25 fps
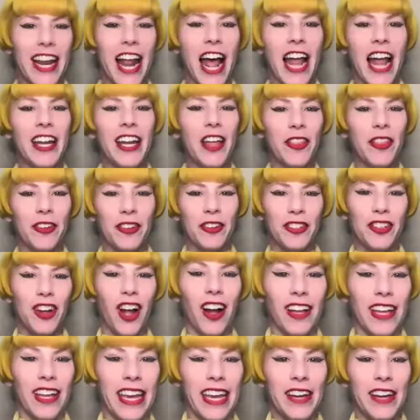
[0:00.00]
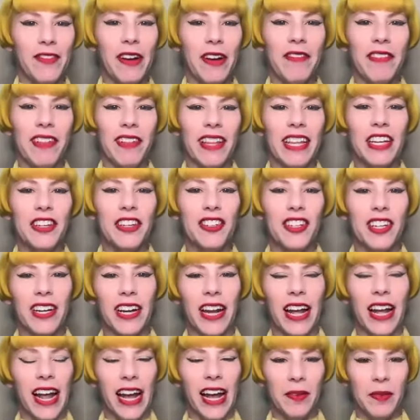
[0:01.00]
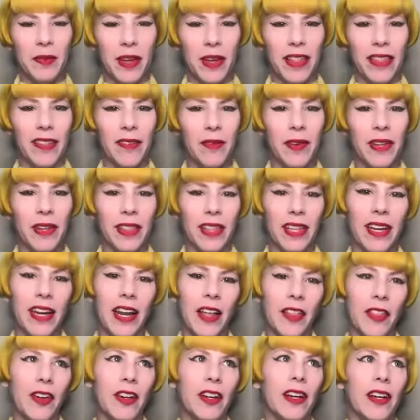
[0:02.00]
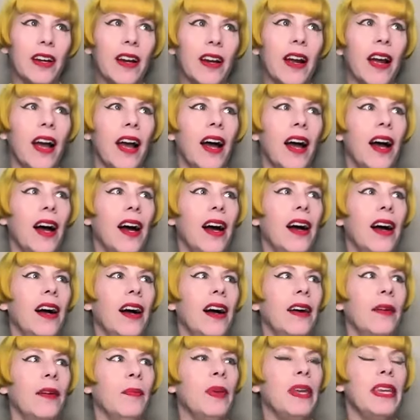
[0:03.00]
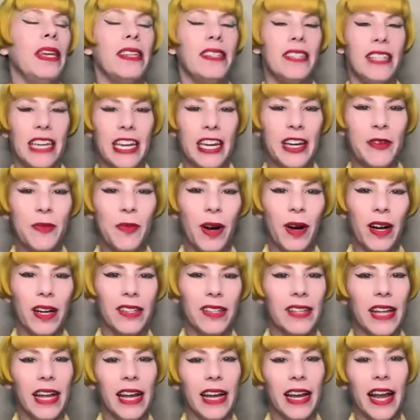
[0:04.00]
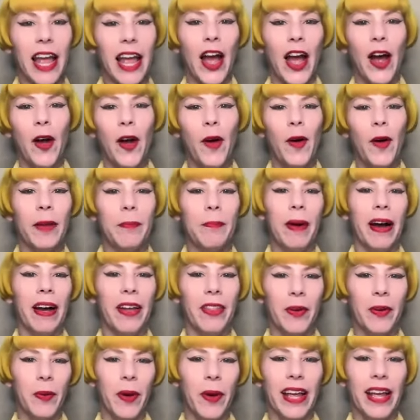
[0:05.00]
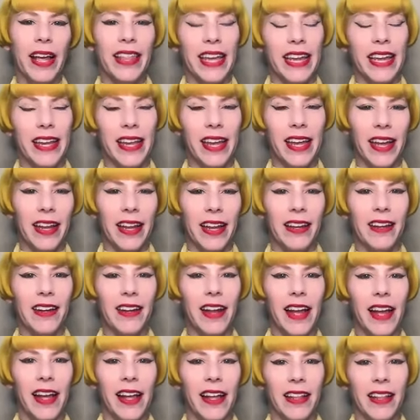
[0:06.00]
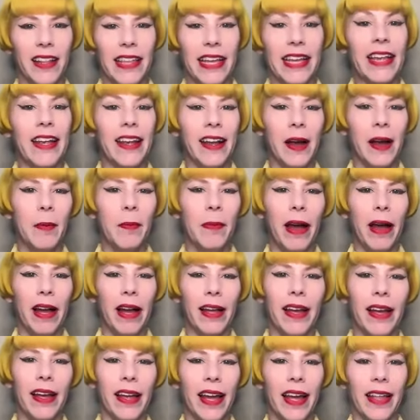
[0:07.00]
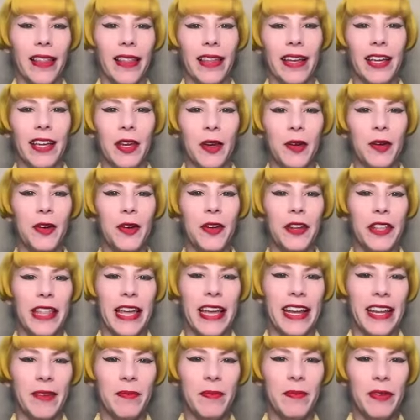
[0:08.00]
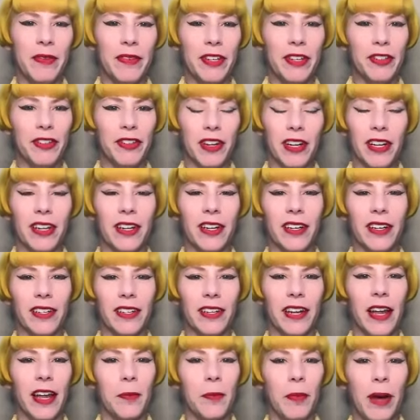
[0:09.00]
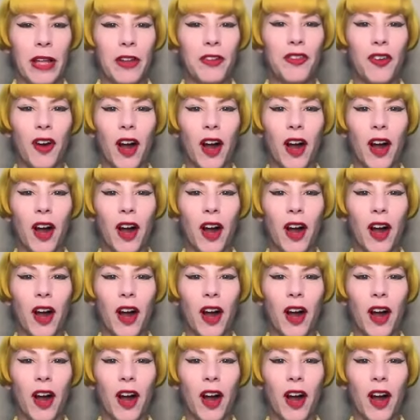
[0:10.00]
and then another shocking revelation I had with another PT was like, oh, and by the way, they can come back again. Like they can be re-triggered by